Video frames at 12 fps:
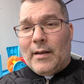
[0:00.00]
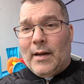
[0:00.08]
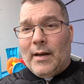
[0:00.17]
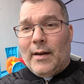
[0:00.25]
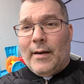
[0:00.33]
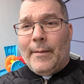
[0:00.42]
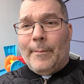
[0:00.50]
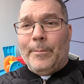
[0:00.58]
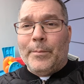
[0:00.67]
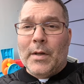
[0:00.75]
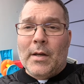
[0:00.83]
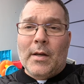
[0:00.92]
Um,
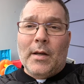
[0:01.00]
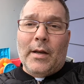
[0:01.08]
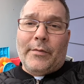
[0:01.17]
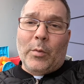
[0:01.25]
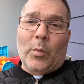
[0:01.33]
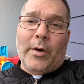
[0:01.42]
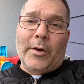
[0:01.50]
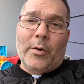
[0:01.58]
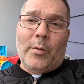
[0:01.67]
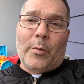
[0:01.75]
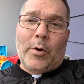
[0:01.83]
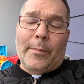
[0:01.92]
if you want to
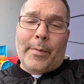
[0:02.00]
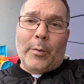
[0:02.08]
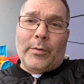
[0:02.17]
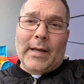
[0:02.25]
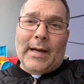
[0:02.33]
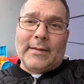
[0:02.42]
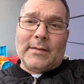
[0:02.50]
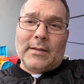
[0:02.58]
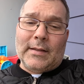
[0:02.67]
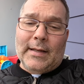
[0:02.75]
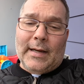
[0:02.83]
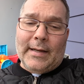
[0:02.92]
know more about that,
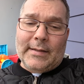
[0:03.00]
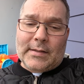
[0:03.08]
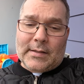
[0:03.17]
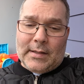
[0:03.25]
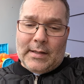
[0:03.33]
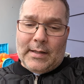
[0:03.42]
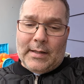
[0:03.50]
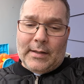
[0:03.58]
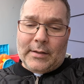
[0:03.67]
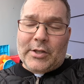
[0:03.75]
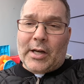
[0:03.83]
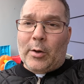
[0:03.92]
guys, uh,
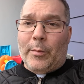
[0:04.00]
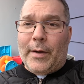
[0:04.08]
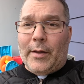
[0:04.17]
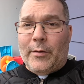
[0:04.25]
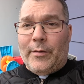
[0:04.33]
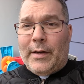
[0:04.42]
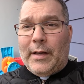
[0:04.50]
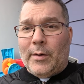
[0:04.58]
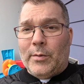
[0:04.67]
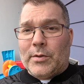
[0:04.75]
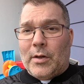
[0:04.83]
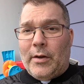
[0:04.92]
check out my other
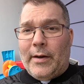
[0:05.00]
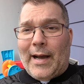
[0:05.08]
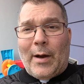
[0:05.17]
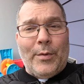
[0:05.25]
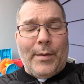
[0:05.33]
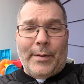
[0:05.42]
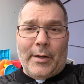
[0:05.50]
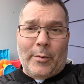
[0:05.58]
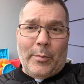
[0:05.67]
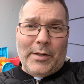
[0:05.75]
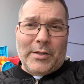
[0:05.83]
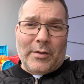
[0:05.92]
videos on how they plan
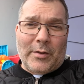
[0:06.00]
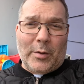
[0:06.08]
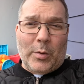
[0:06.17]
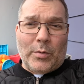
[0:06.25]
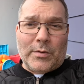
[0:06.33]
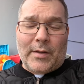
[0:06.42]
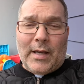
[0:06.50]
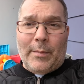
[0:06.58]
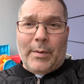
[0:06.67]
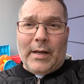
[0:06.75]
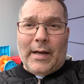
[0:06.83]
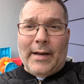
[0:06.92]
on reaching their goals or KPI.